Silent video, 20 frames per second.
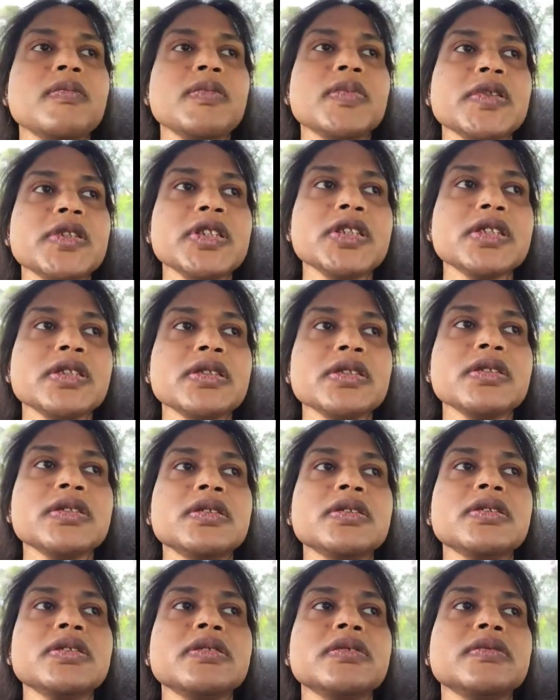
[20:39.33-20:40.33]
But
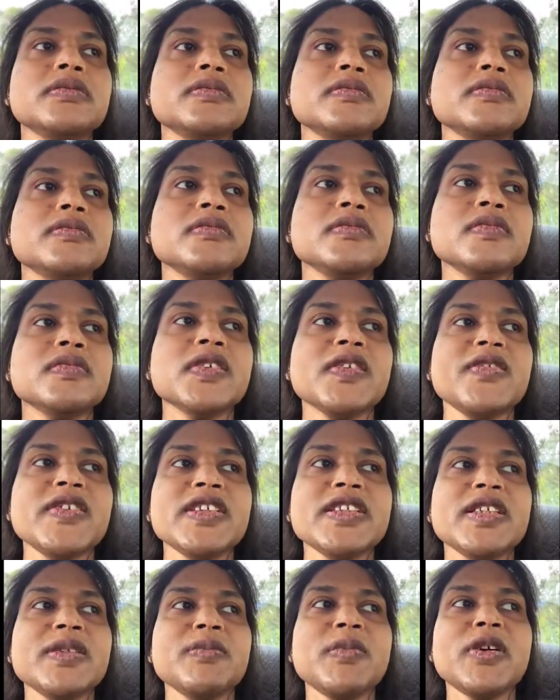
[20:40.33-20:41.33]
uh, I
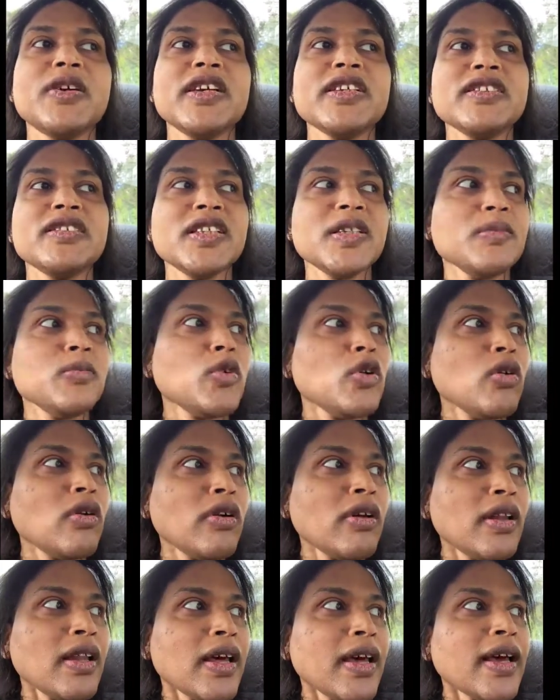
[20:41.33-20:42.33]
feel depressed,
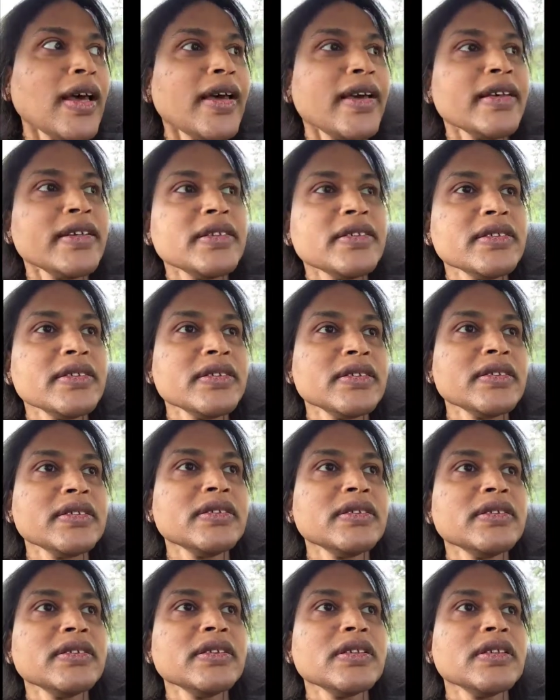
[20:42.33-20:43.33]
demoralized,
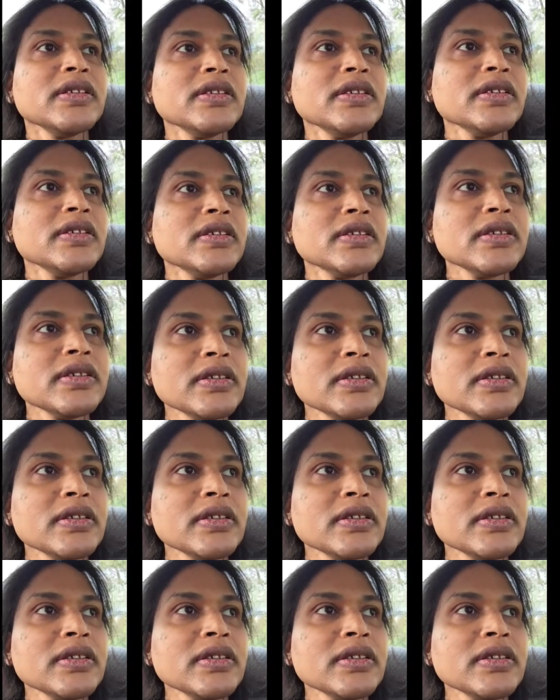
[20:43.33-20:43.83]
and uh,